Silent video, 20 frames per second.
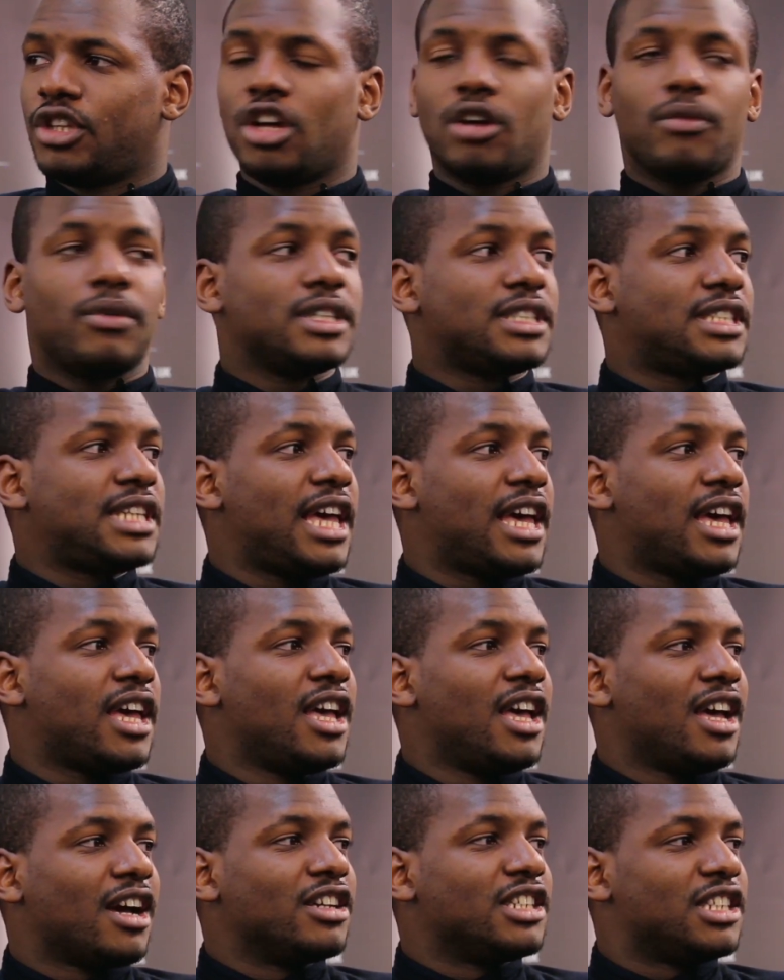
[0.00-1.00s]
You know what I'm
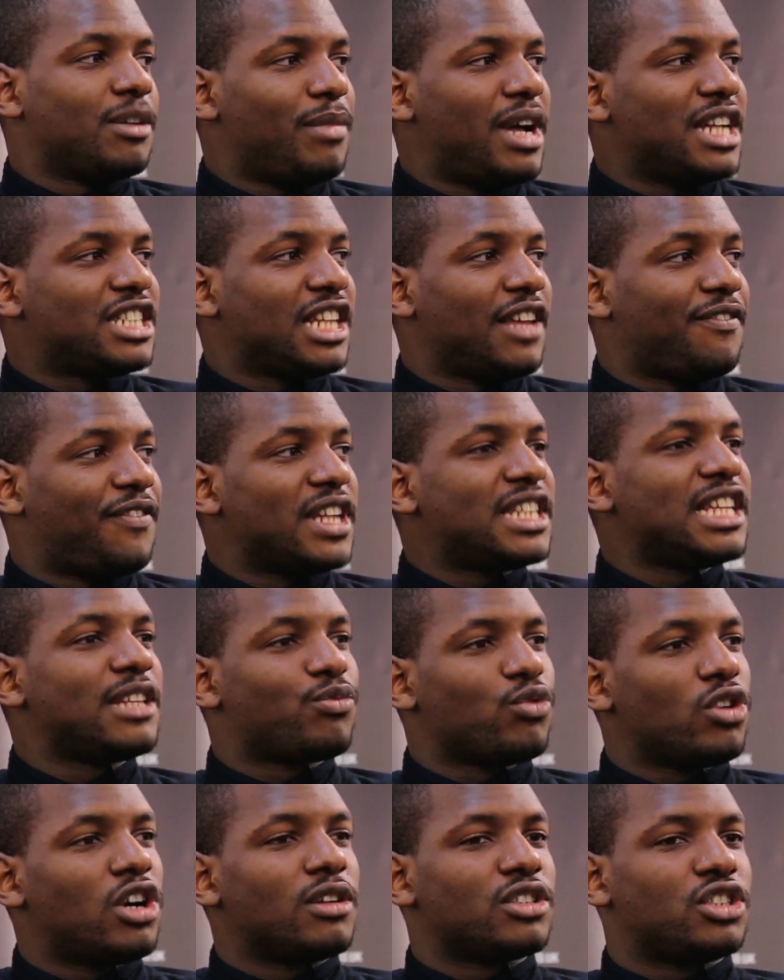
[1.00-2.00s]
saying? Because yeah. imagine if I
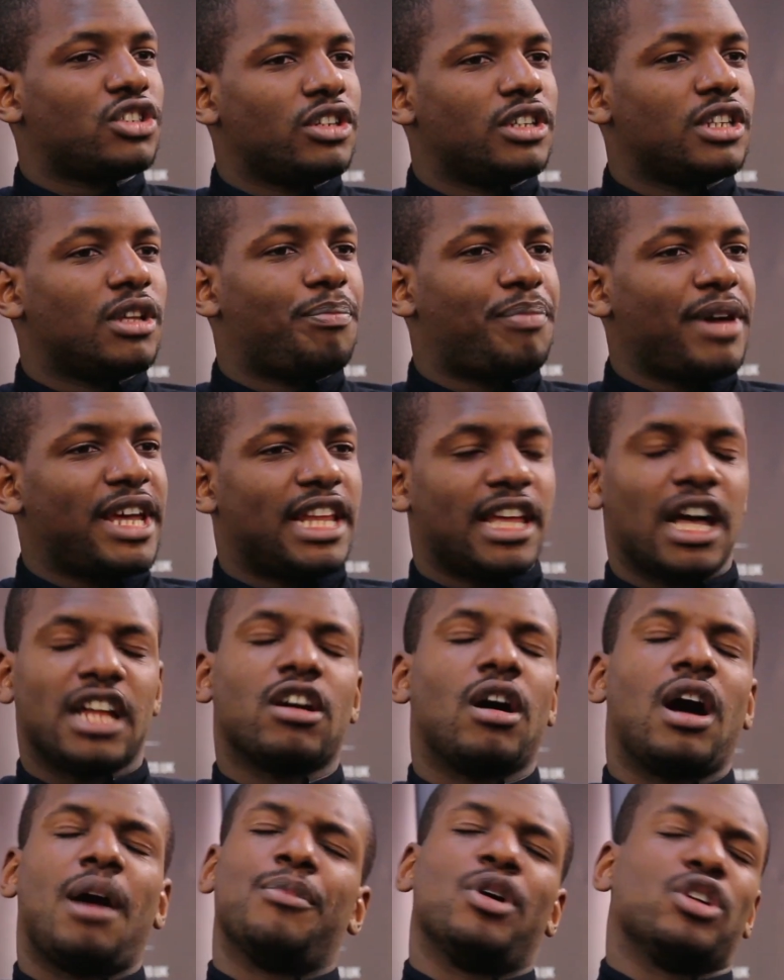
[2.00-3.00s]
did rock to you in a Bentley.
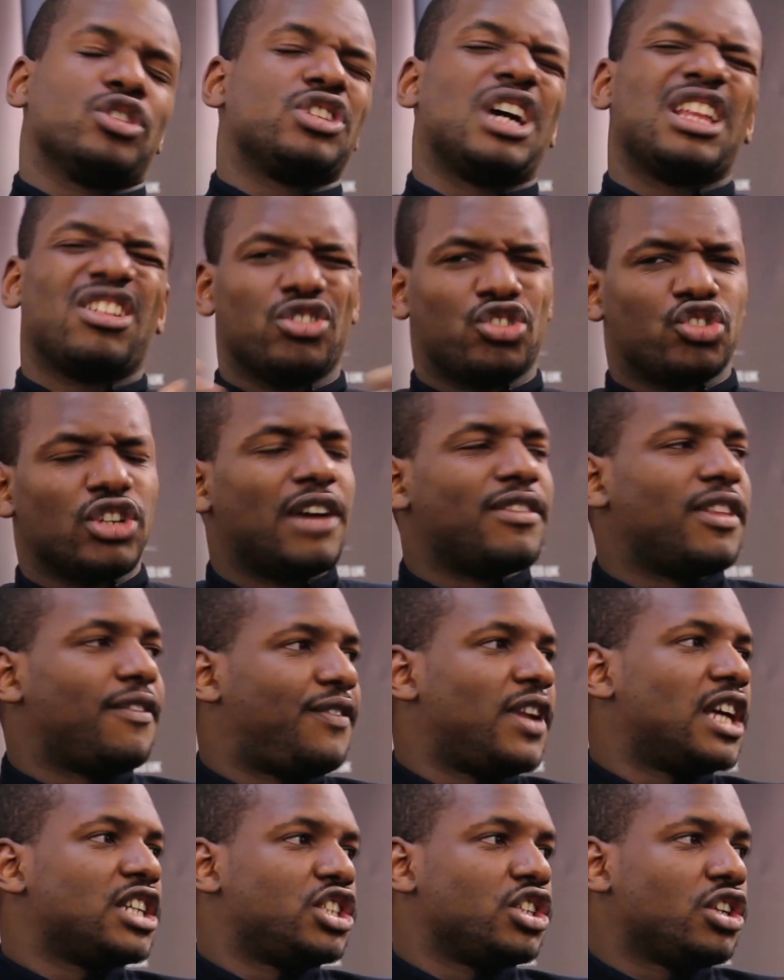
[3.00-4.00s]
I don't, I'm not. I don't drive a
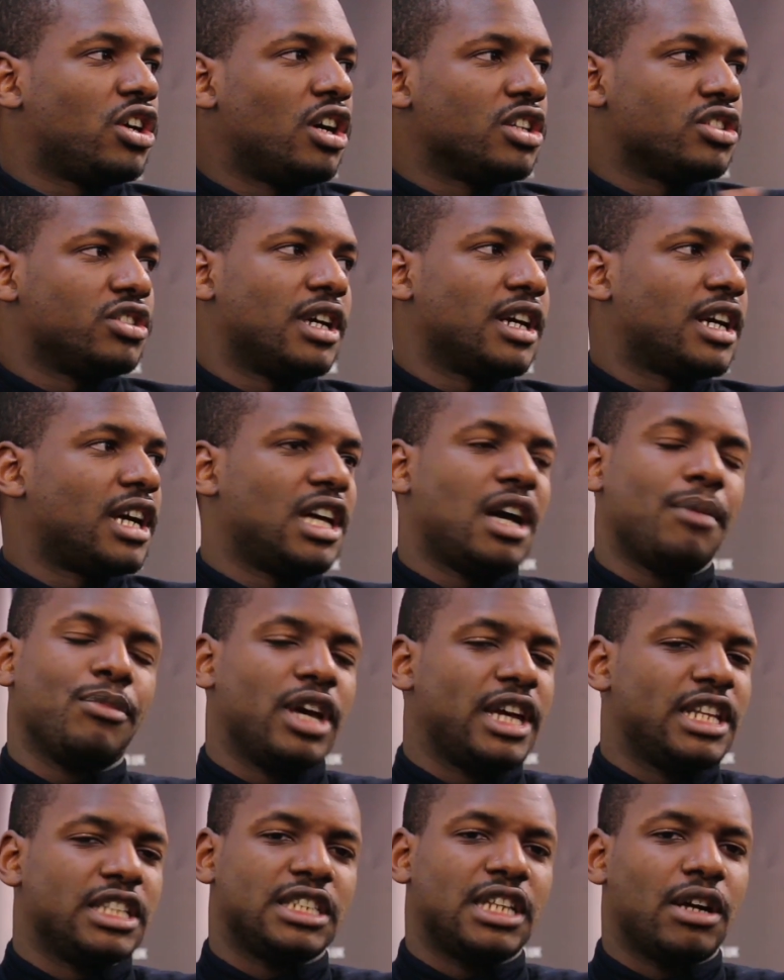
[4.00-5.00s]
flashy cars. Not kind.
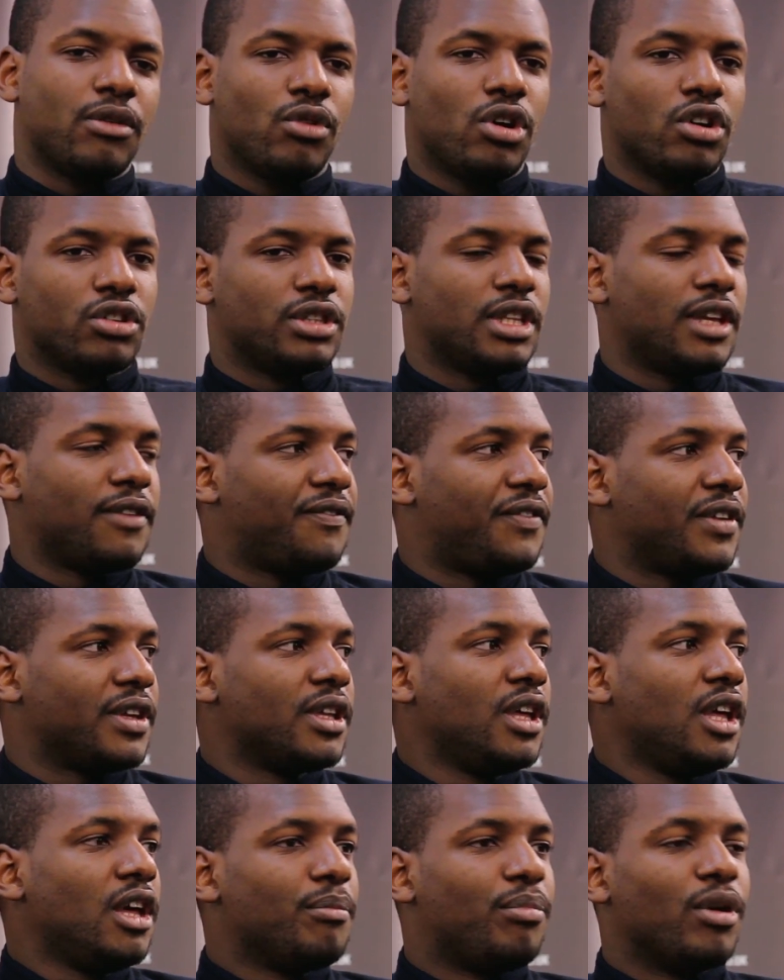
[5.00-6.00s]
I'm not into that world and
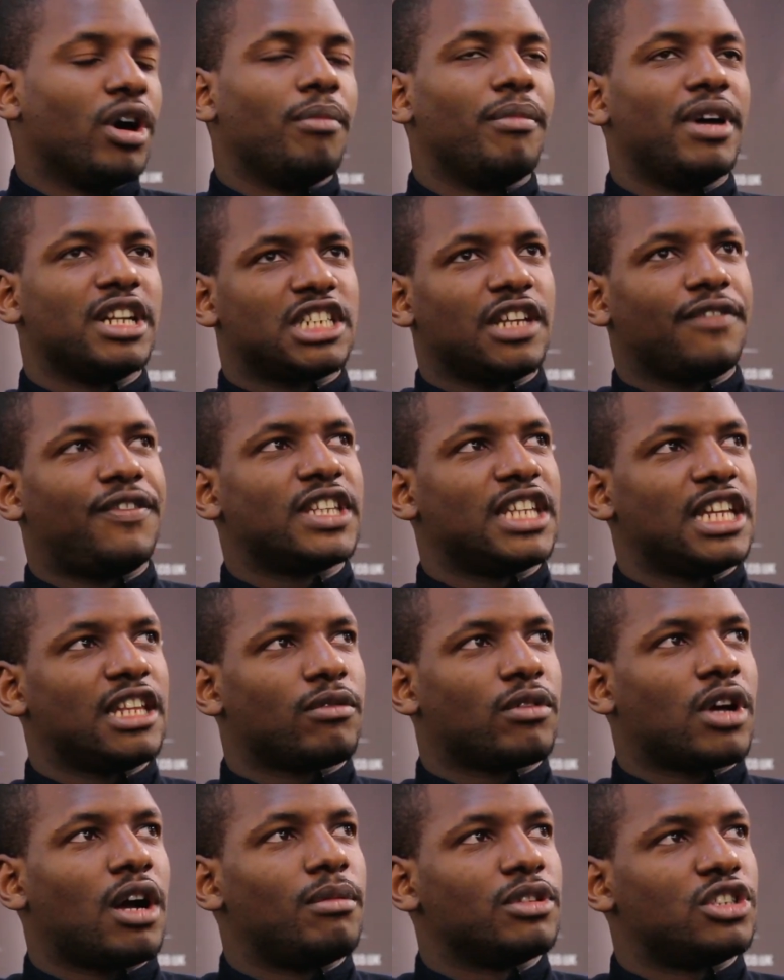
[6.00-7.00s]
everything. But imagine if I
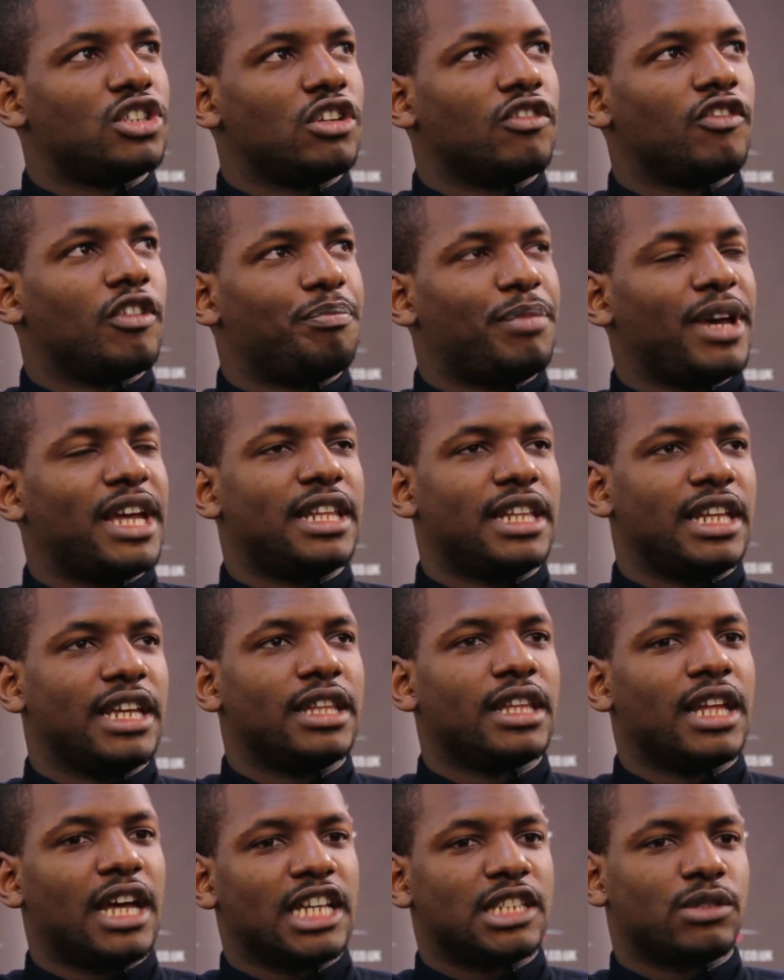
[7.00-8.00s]
did come to you with a
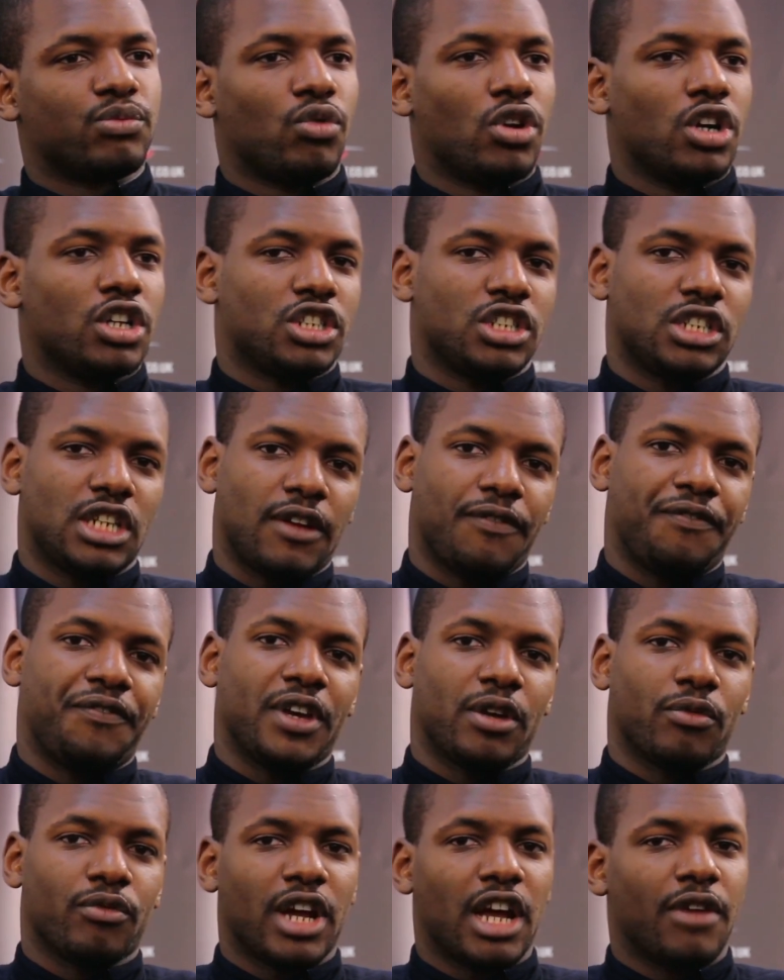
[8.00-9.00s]
Bentley, nice watch and
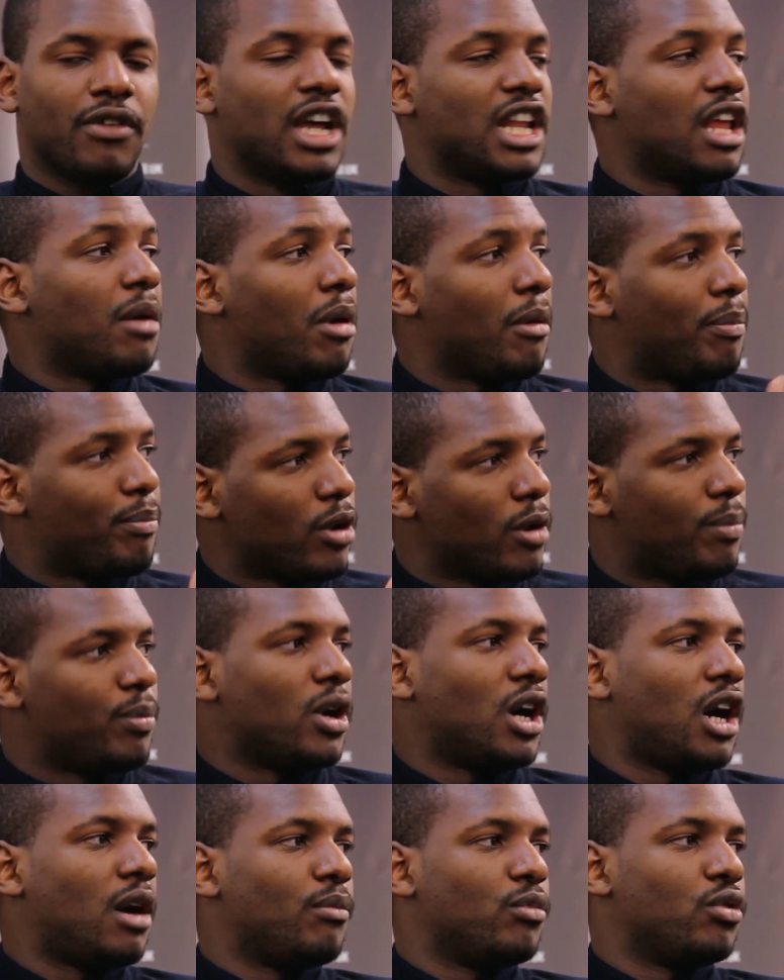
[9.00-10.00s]
everything, rare, rare, and I'm a
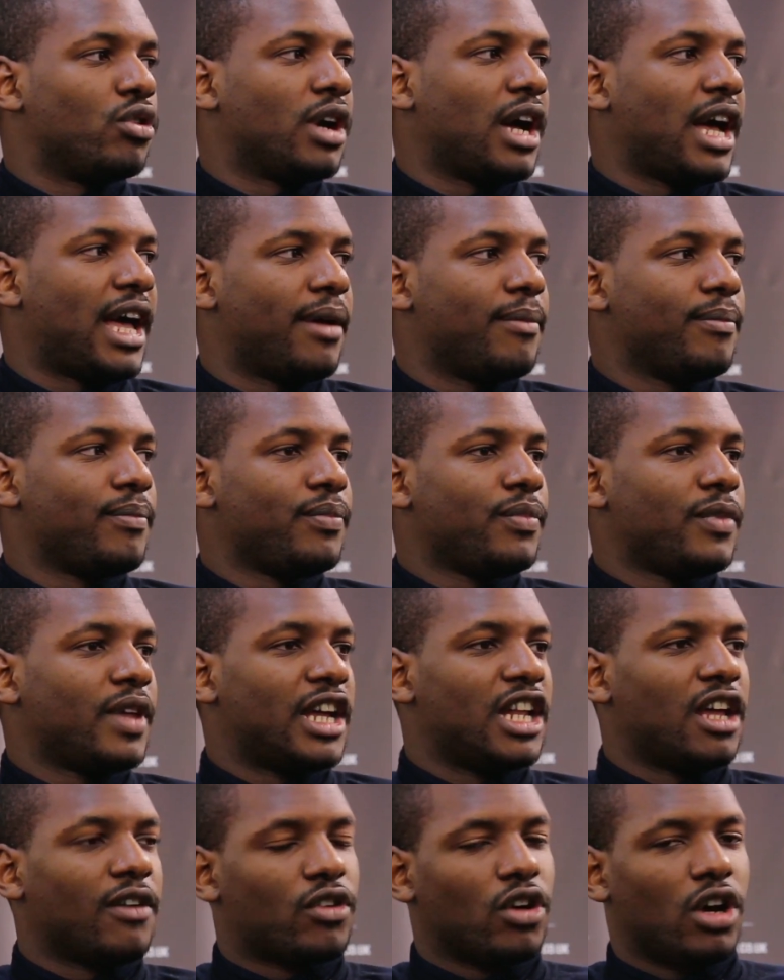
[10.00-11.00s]
proper humble guy,
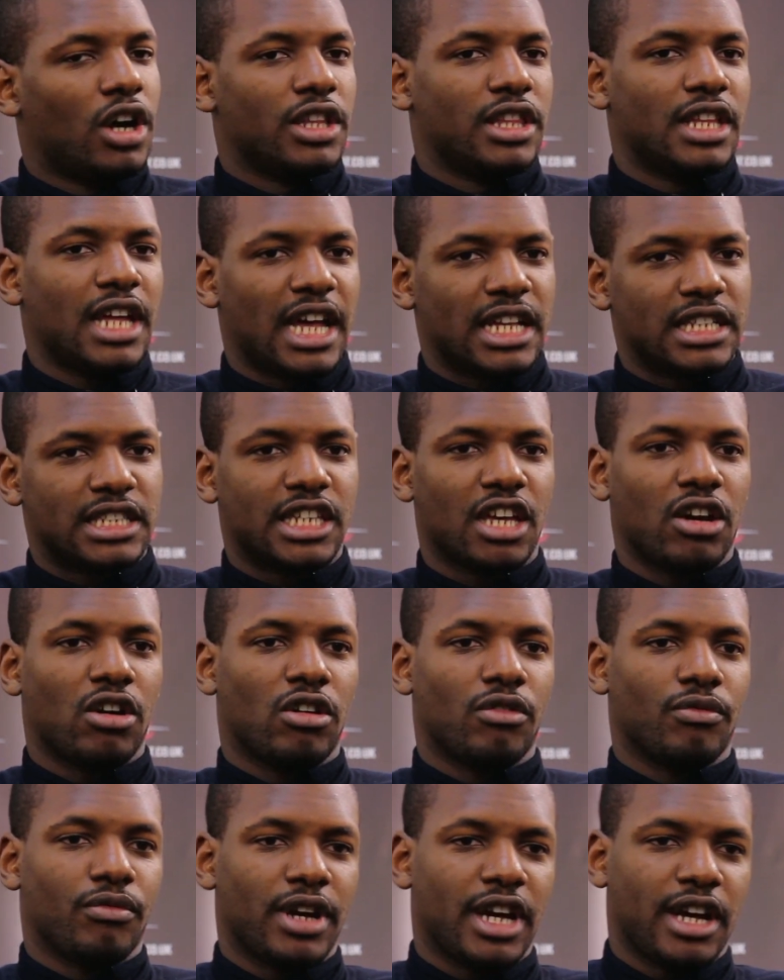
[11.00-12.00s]
and I've got a nice
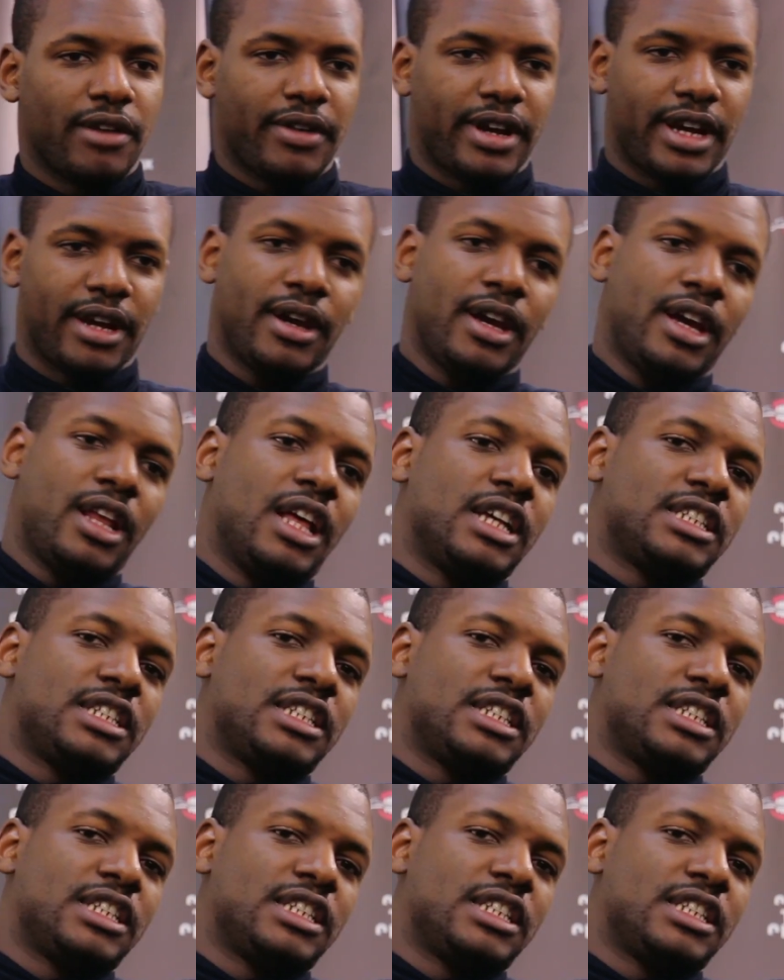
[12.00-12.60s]
girl and rare, rare.